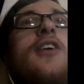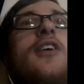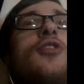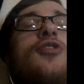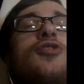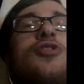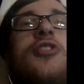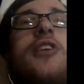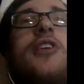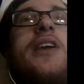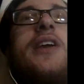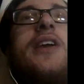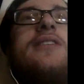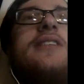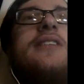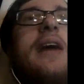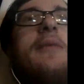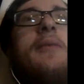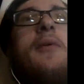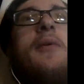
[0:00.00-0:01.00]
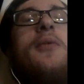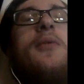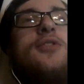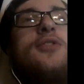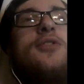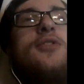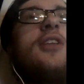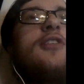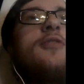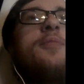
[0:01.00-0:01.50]
usually never
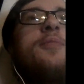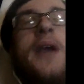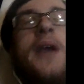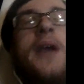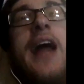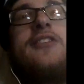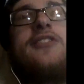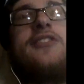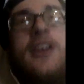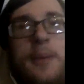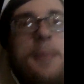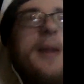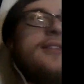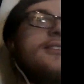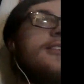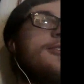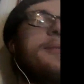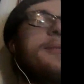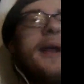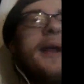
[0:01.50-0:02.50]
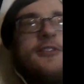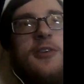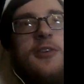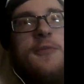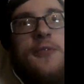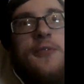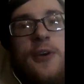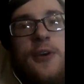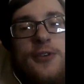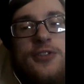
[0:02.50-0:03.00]
do this, but can I talk about this matchup
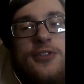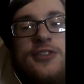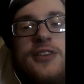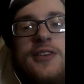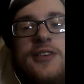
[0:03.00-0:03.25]
first?